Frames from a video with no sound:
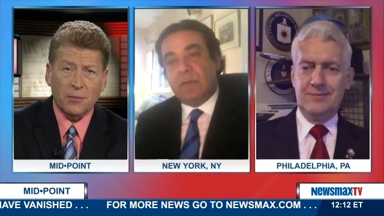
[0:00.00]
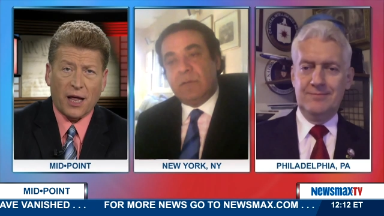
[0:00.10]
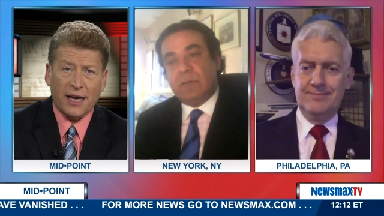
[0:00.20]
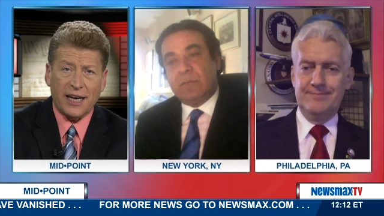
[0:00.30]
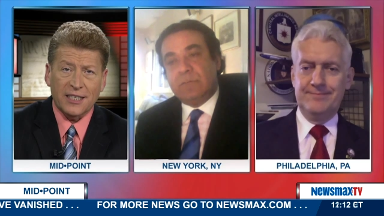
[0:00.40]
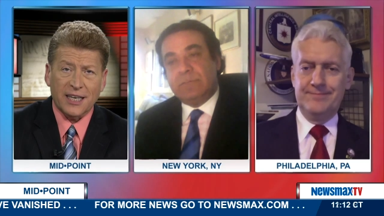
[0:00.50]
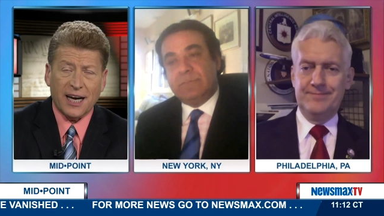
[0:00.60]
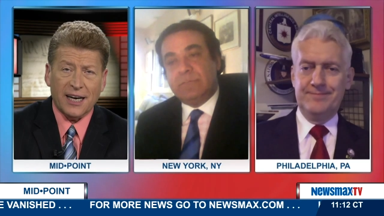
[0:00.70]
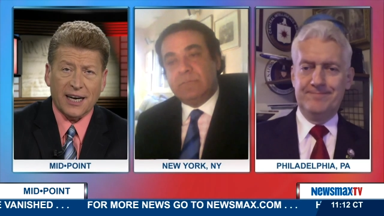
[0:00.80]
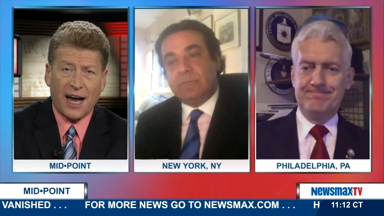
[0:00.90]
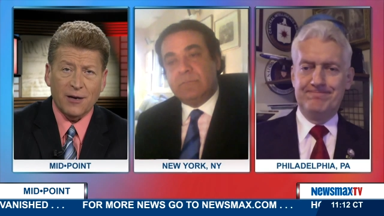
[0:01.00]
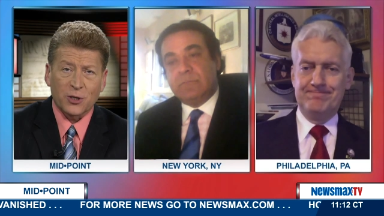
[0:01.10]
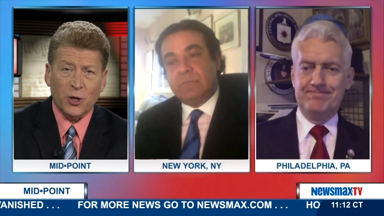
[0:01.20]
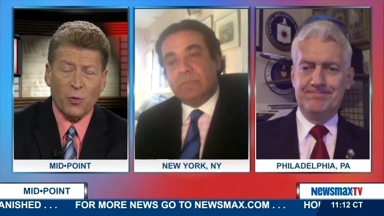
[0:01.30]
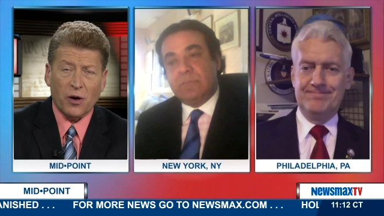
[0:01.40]
Speaker 1: like he's the kind of guy who's going to
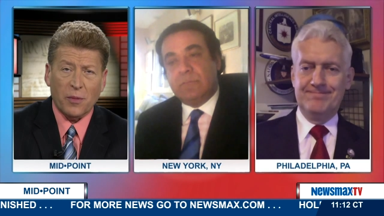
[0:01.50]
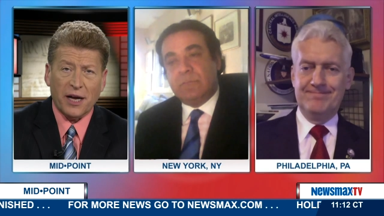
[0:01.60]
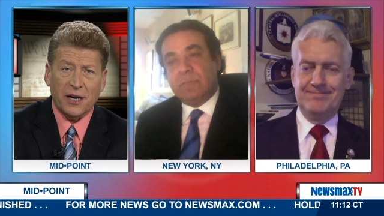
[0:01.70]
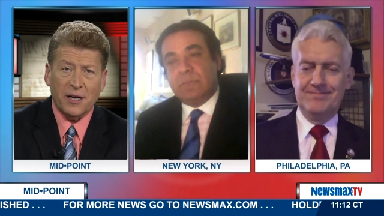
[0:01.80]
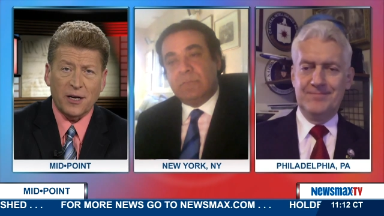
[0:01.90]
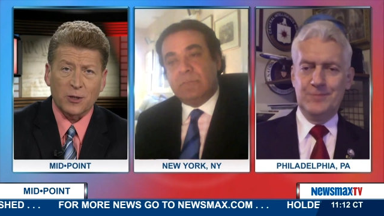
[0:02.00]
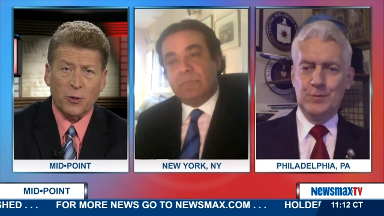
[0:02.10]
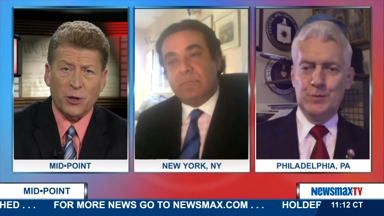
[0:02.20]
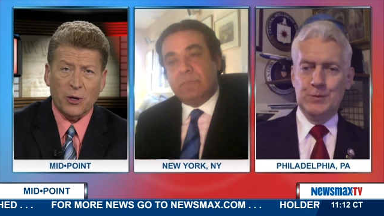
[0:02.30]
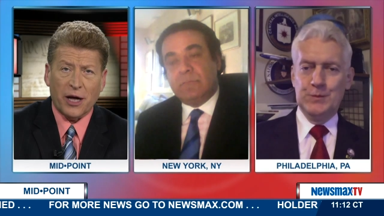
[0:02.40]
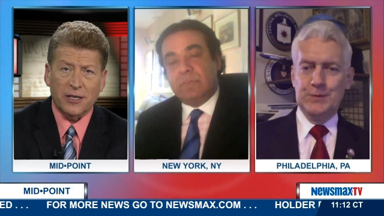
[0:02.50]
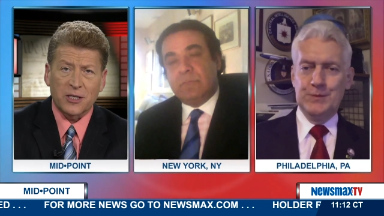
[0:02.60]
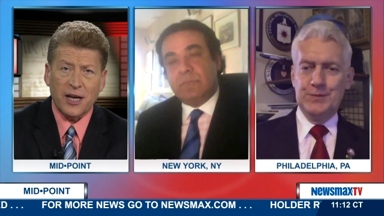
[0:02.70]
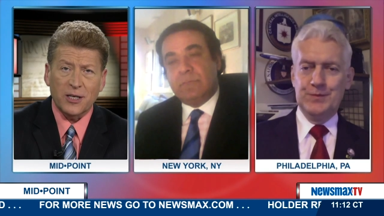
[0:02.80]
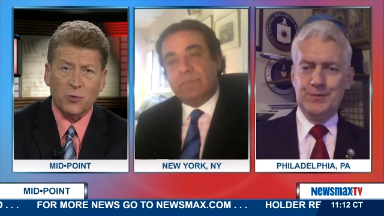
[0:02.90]
want to make any deals with the United
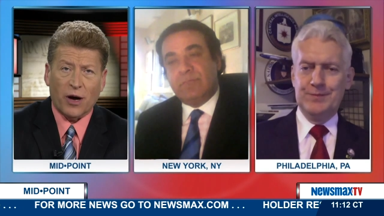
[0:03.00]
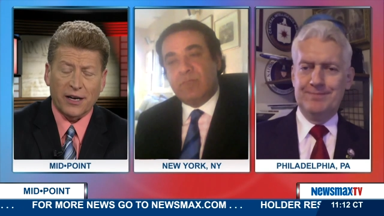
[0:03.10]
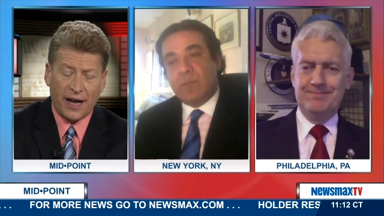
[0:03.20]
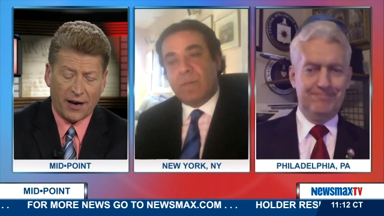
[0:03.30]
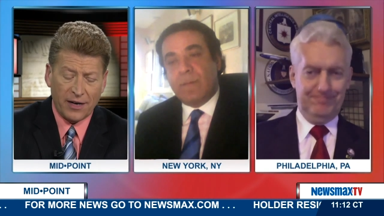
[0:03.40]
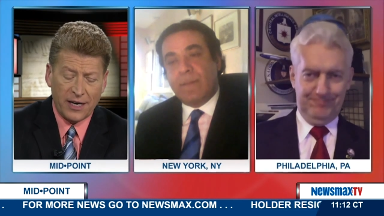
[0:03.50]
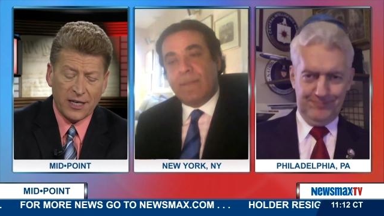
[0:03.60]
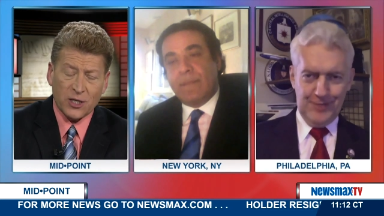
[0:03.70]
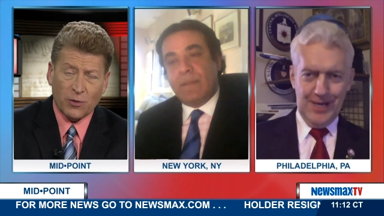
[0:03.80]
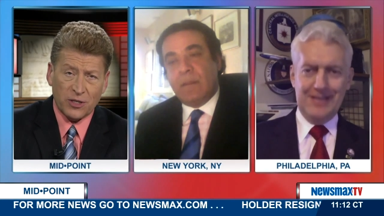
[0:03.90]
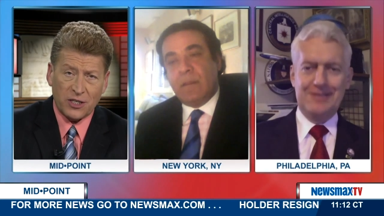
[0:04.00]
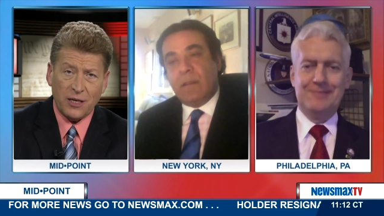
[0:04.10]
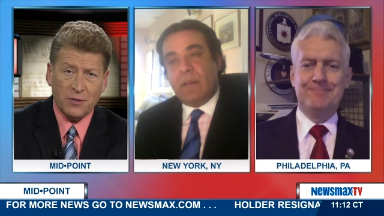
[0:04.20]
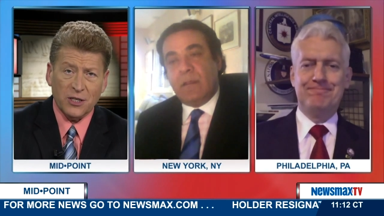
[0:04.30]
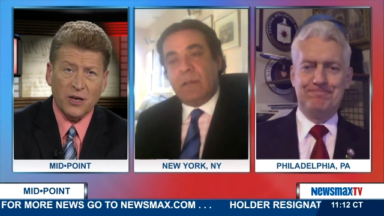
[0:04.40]
States right now. So it seems
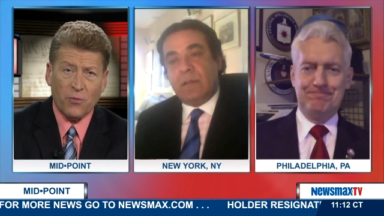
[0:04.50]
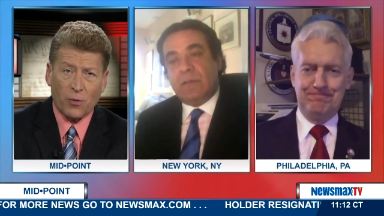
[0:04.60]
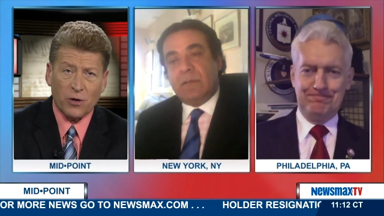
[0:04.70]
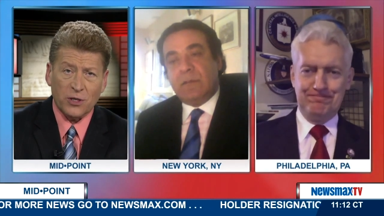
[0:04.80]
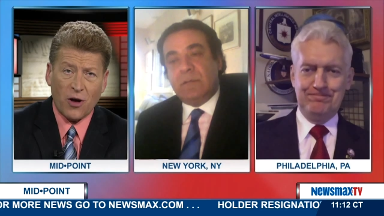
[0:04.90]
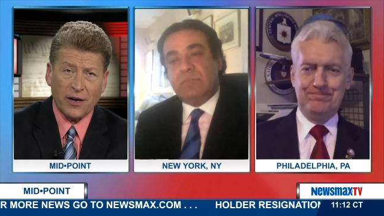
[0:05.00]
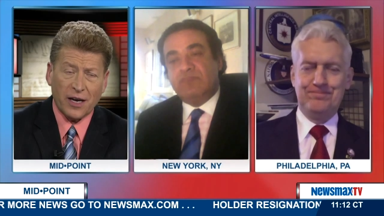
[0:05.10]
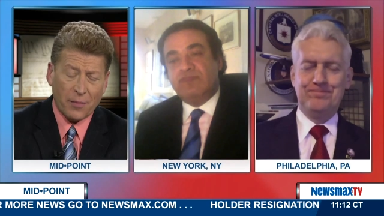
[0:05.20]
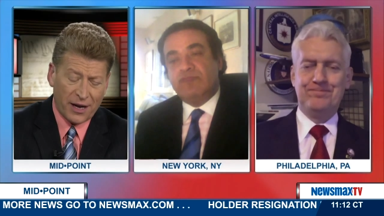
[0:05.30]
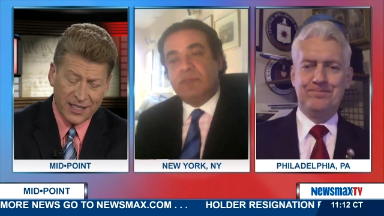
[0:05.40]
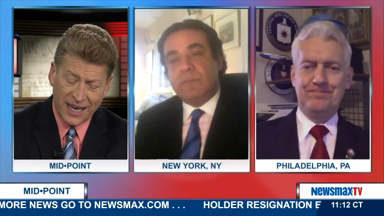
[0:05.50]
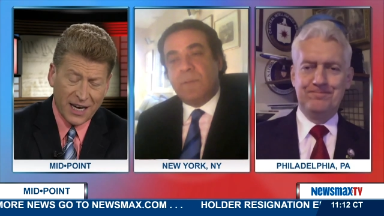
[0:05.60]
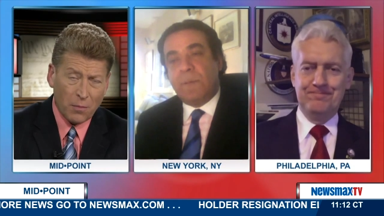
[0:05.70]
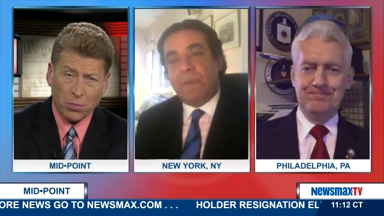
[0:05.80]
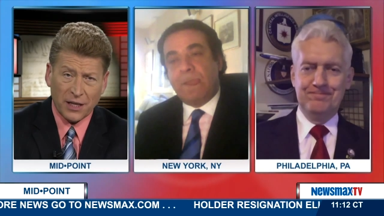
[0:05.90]
as if what we're talking about is a
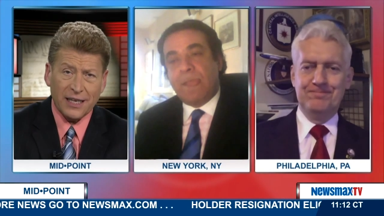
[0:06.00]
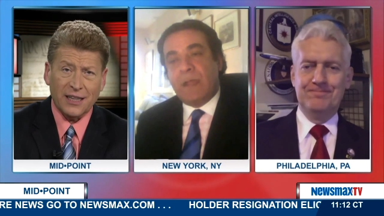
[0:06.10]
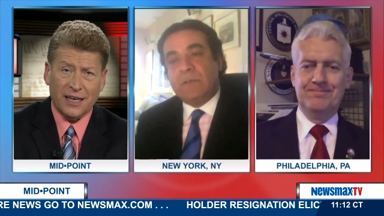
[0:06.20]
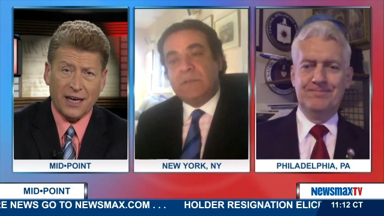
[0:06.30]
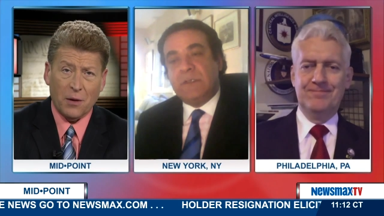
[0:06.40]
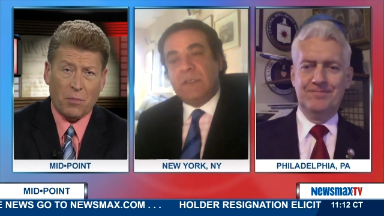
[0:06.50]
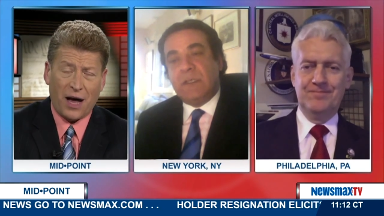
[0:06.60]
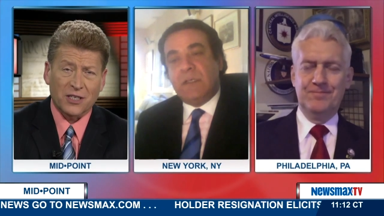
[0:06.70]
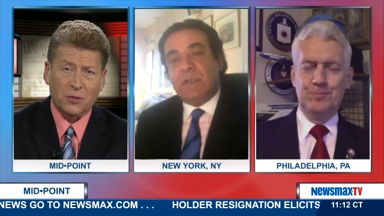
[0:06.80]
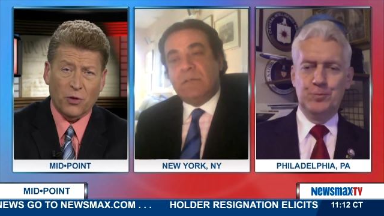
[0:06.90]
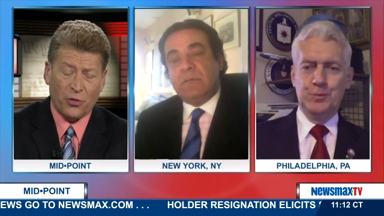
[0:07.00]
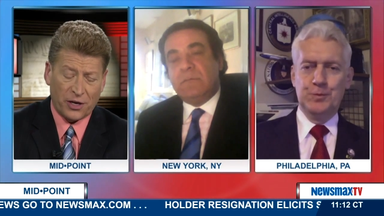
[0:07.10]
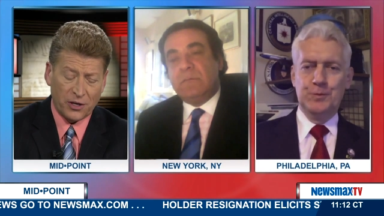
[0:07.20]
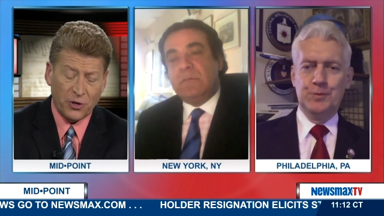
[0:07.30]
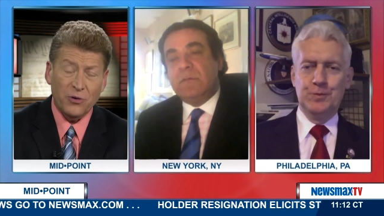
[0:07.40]
completely impossible thing to
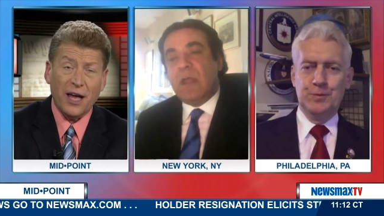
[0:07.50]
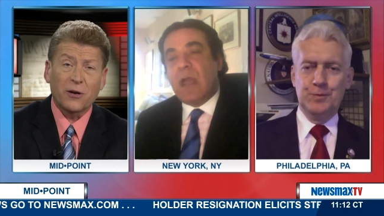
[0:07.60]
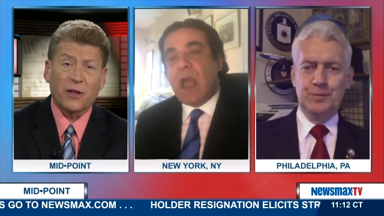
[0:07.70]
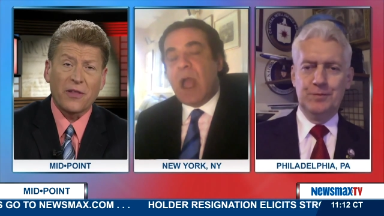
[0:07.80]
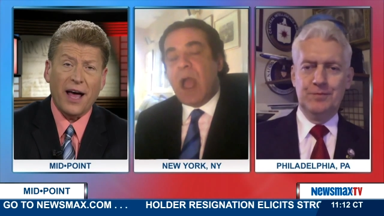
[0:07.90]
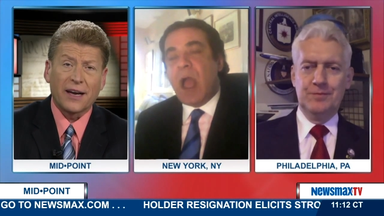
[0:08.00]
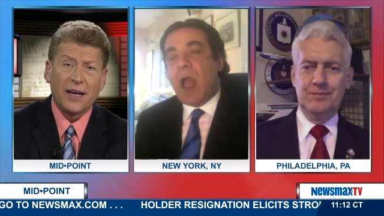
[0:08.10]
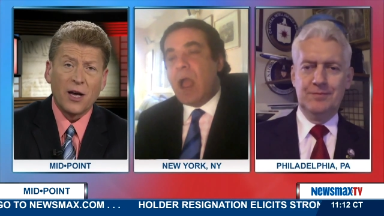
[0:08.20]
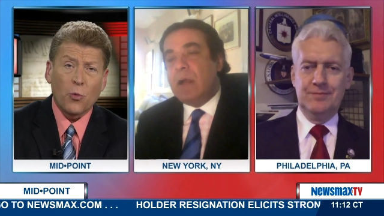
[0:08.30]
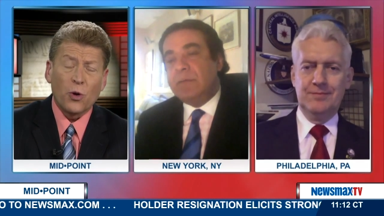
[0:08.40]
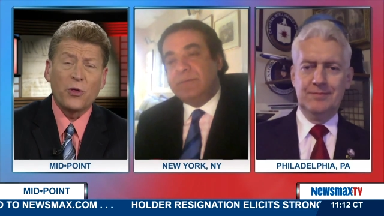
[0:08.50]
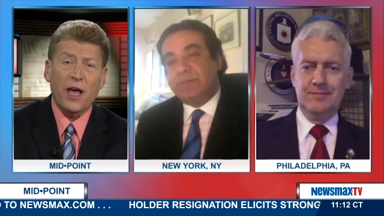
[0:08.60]
do. Not only that, would the